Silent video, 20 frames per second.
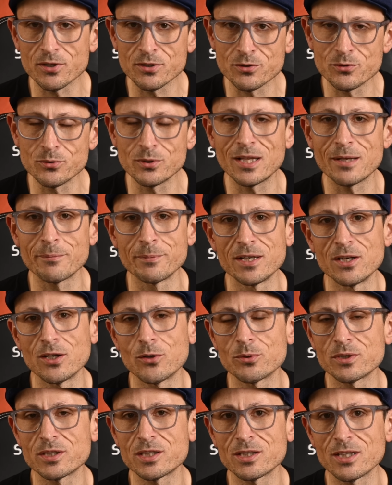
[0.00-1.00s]
Do let me know
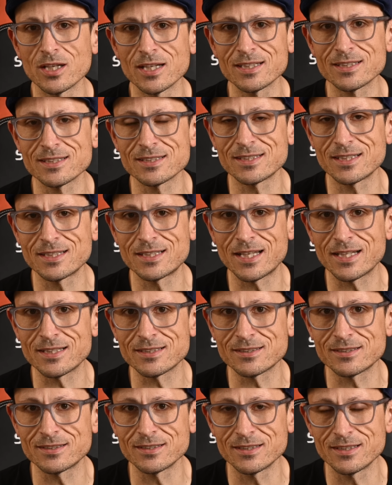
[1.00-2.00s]
what you'd like to see
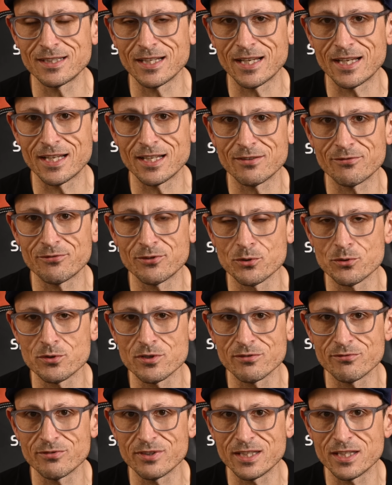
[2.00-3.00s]
tested in
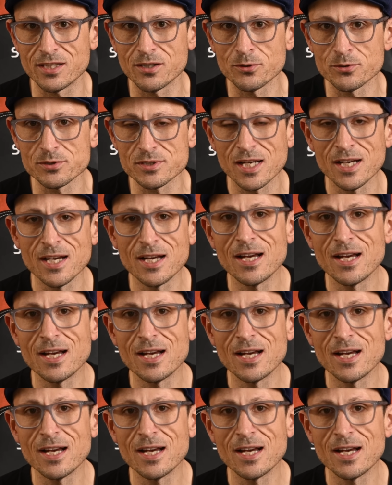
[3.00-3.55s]
future videos.